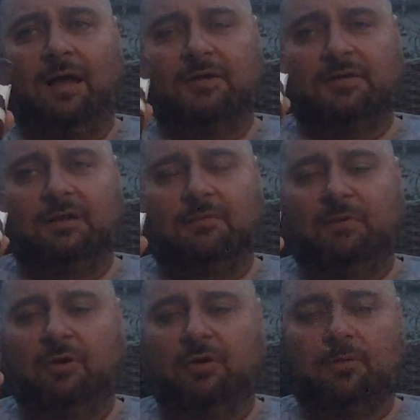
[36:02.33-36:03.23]
think
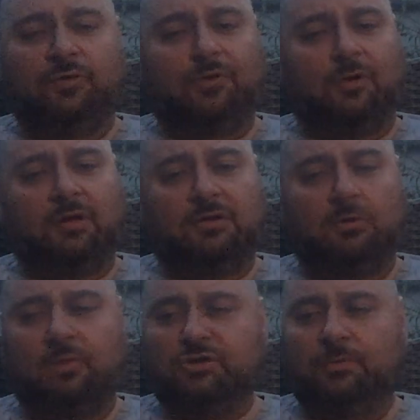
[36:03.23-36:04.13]
because I was talking so
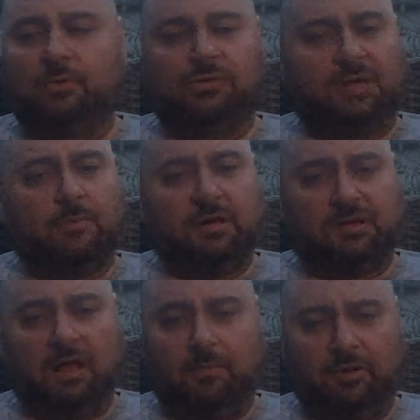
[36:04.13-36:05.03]
much about the
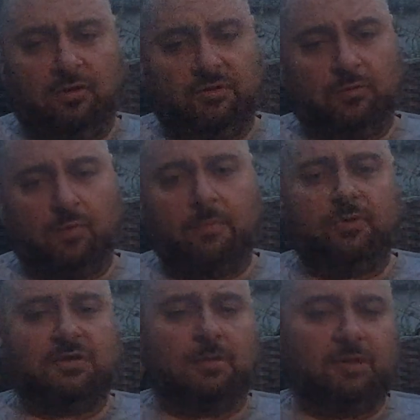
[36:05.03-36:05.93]
Yamasa, because the wrapper
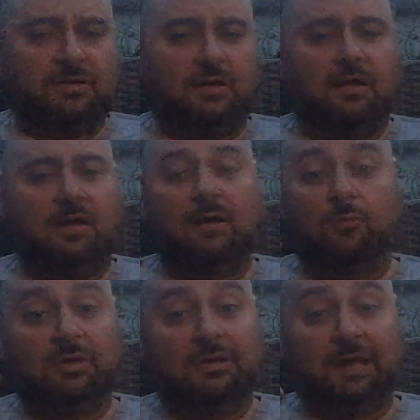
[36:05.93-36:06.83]
is Yamasa and I
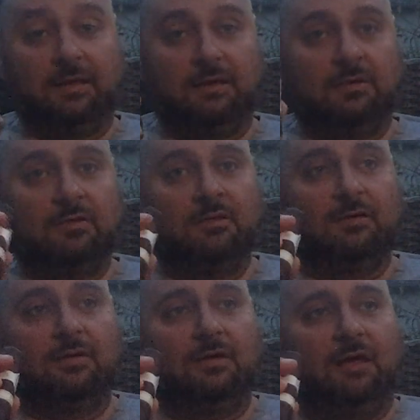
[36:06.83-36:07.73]
really like it.
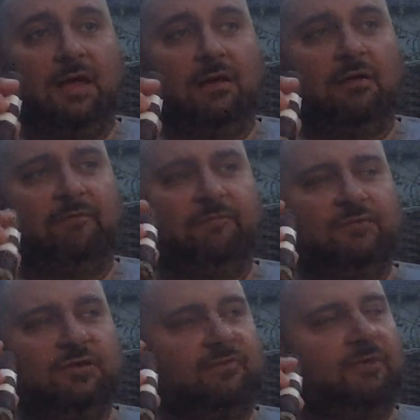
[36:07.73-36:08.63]
And I've
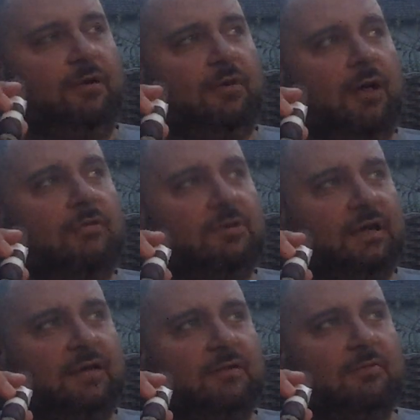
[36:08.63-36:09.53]
just figured out
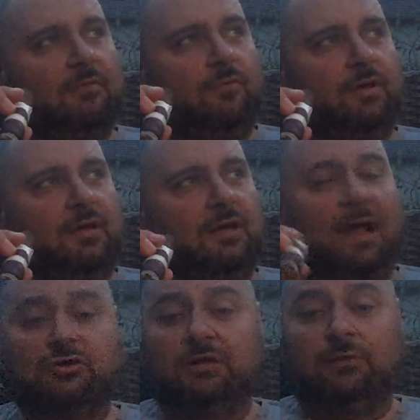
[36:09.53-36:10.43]
that it
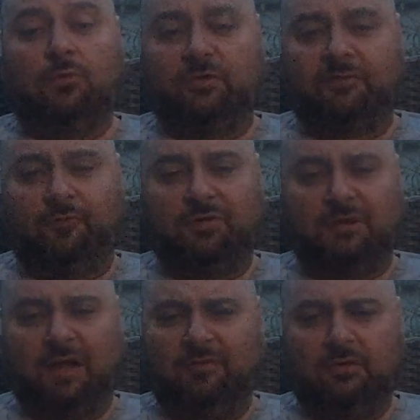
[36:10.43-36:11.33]
was the first
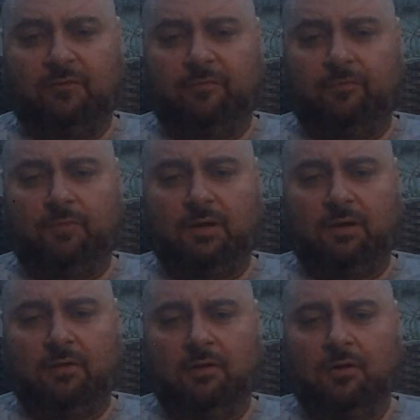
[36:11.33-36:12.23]
Davidoff
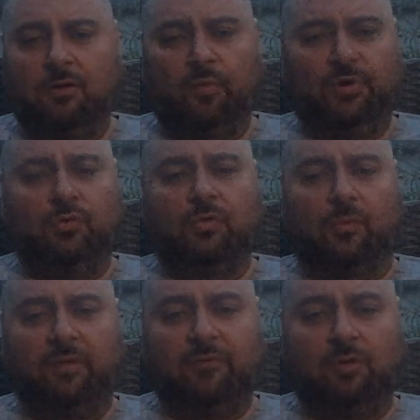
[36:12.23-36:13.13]
we're doing a
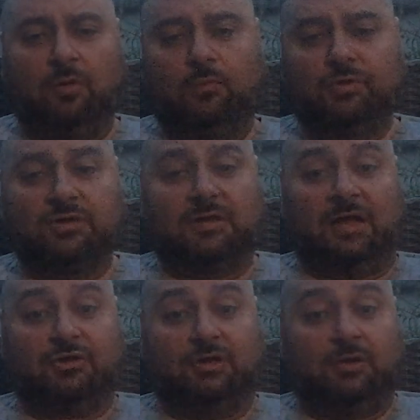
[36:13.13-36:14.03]
review on, which is
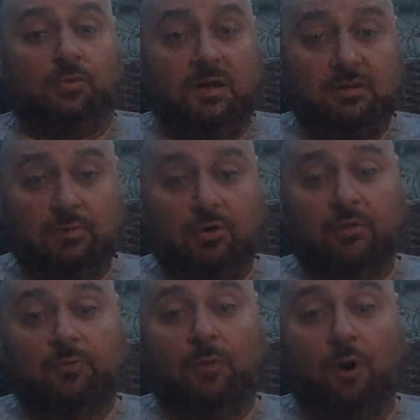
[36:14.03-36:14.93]
actually crazy
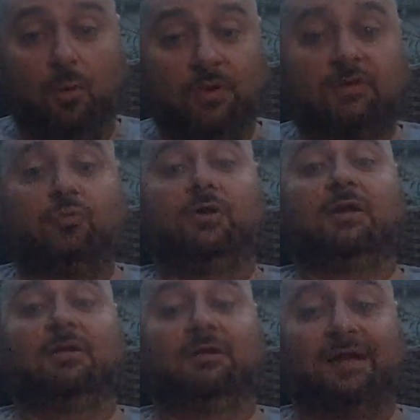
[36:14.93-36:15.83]
because we're always doing it
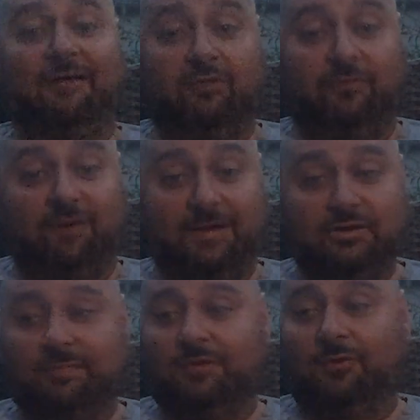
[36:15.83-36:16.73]
in the Davidoff
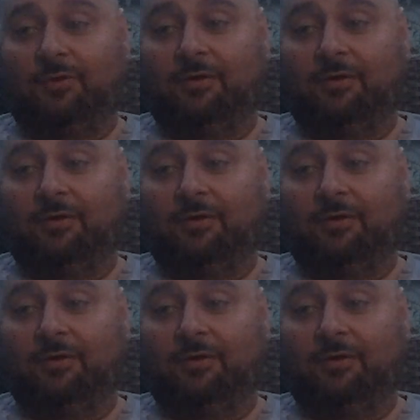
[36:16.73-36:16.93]
Flagship Store.